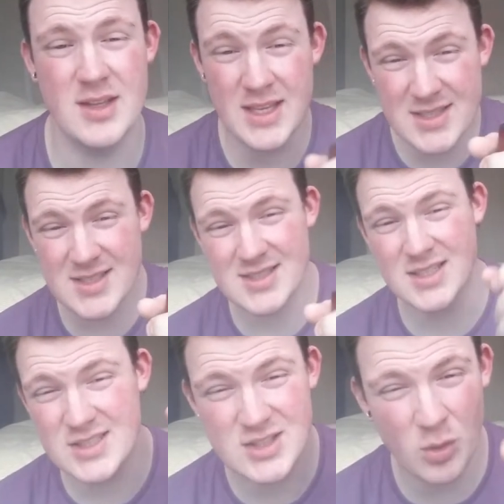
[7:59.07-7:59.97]
This
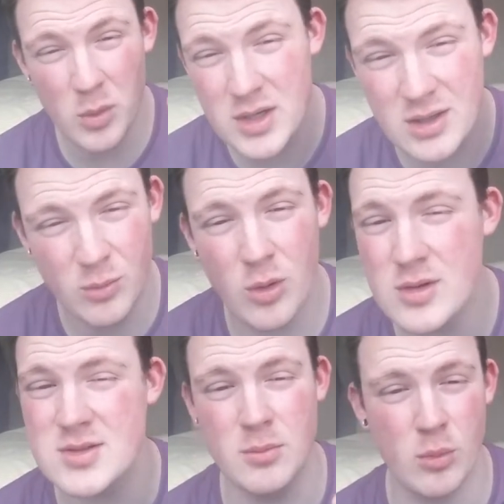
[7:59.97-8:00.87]
is 20
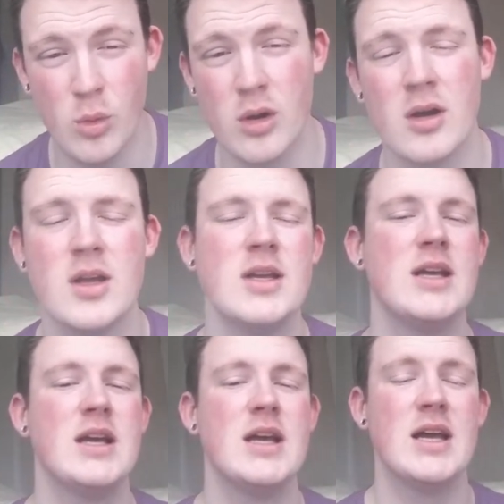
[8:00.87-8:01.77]
watts more,
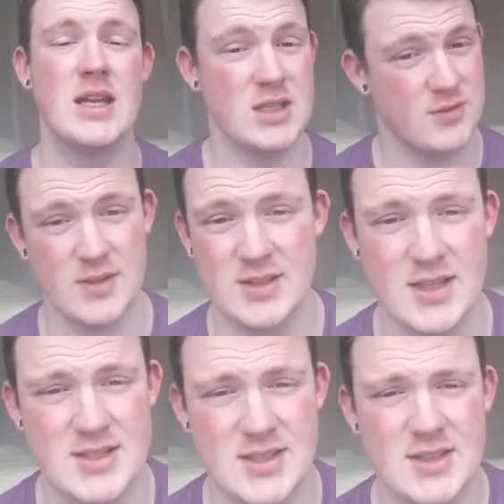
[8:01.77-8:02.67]
and it's
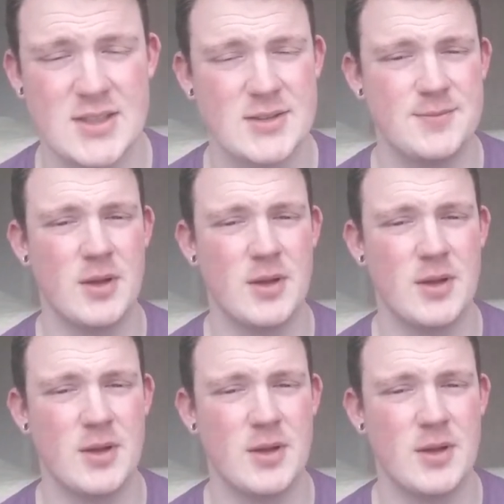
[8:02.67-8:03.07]
fantastic.